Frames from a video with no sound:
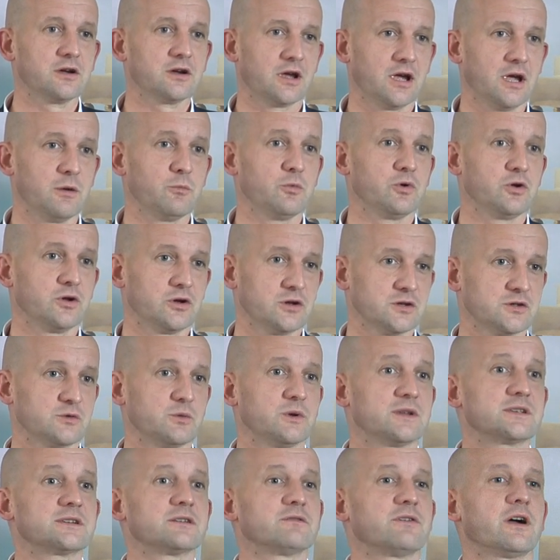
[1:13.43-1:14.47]
came with us
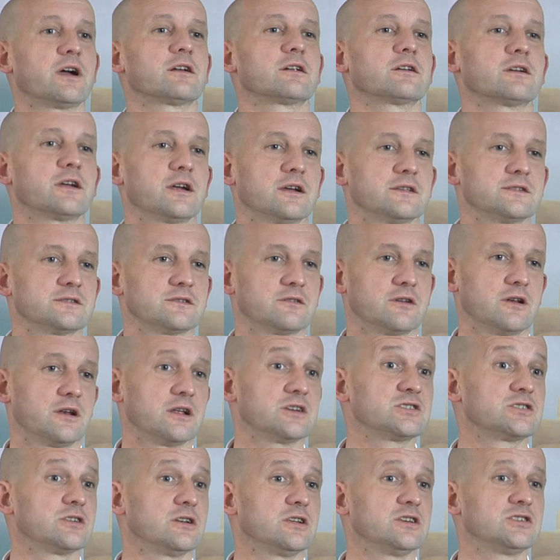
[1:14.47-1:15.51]
with cervical cancer, and
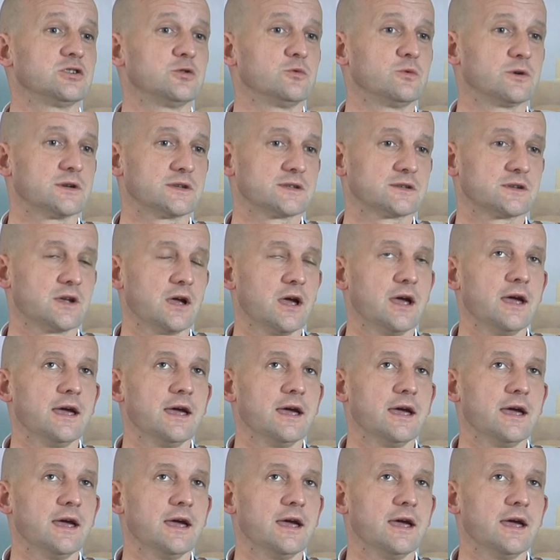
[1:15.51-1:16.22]
actually she was